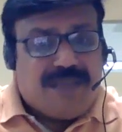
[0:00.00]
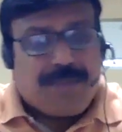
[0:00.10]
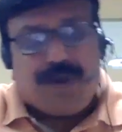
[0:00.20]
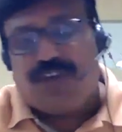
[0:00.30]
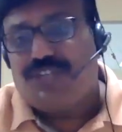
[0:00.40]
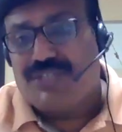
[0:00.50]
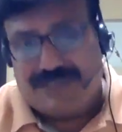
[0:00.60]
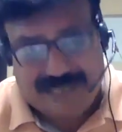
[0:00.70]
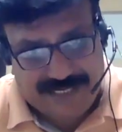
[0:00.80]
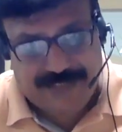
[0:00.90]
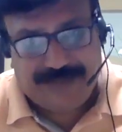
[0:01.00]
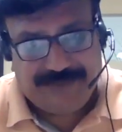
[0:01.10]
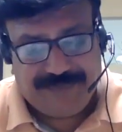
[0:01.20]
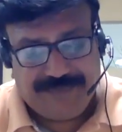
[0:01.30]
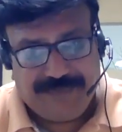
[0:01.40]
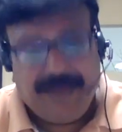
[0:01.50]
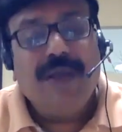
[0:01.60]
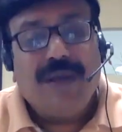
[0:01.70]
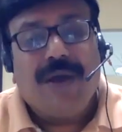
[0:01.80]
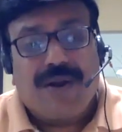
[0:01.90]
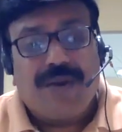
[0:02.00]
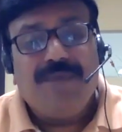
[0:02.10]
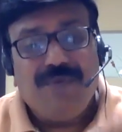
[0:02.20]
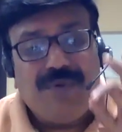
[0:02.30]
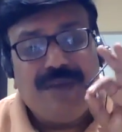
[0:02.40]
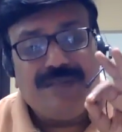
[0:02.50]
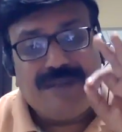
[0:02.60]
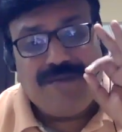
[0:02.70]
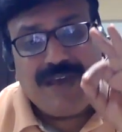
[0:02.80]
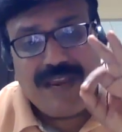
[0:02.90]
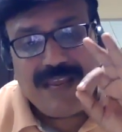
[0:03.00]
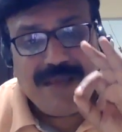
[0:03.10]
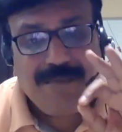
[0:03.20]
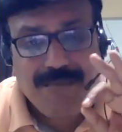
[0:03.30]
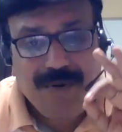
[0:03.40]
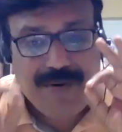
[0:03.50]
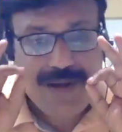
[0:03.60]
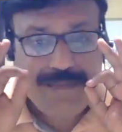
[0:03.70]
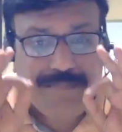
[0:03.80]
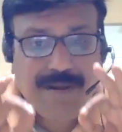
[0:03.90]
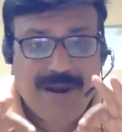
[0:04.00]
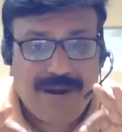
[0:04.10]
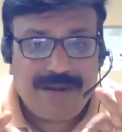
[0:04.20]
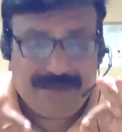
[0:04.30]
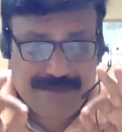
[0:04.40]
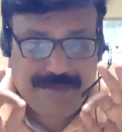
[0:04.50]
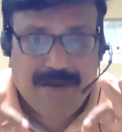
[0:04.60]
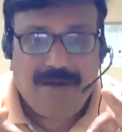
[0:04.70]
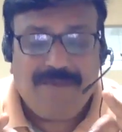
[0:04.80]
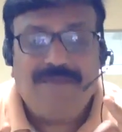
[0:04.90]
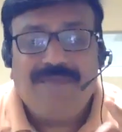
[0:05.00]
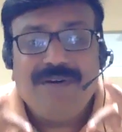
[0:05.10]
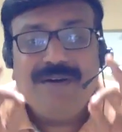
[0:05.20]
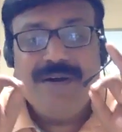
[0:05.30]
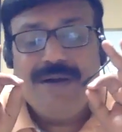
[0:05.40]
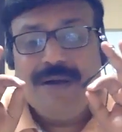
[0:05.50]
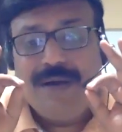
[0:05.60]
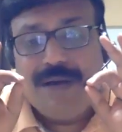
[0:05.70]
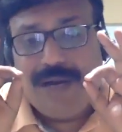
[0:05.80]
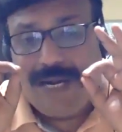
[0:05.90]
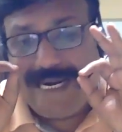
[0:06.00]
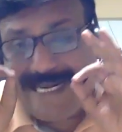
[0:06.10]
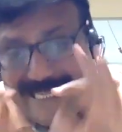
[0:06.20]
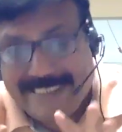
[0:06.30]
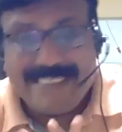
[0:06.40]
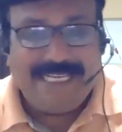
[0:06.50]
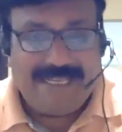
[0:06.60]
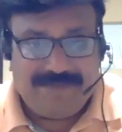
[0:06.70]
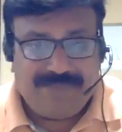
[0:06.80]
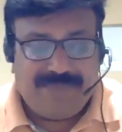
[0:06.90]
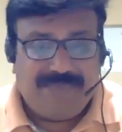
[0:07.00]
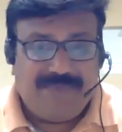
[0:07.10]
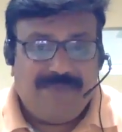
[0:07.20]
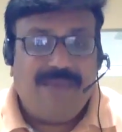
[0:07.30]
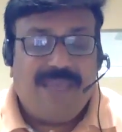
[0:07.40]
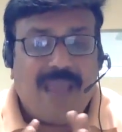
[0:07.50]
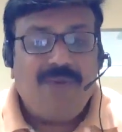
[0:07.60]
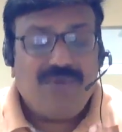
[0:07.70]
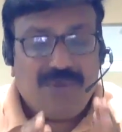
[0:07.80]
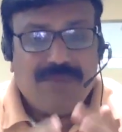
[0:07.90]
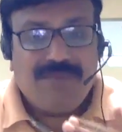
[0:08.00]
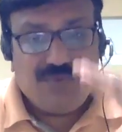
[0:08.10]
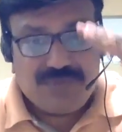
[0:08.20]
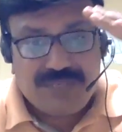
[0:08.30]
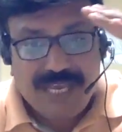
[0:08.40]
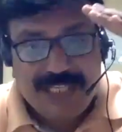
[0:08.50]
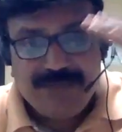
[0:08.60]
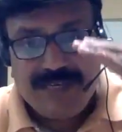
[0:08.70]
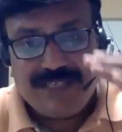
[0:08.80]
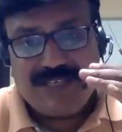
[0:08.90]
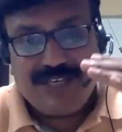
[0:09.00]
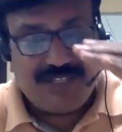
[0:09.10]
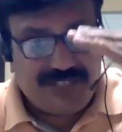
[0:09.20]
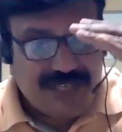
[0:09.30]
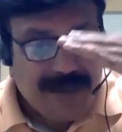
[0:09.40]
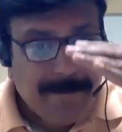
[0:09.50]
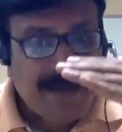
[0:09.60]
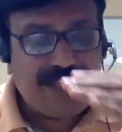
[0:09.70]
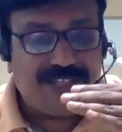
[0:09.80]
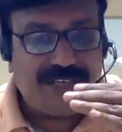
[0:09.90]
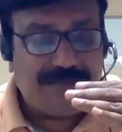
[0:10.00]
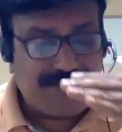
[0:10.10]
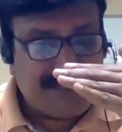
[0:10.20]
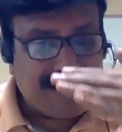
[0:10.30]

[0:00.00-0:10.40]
the production, guys. Review is a very important part of testing. We have to review stage by stage, step by step,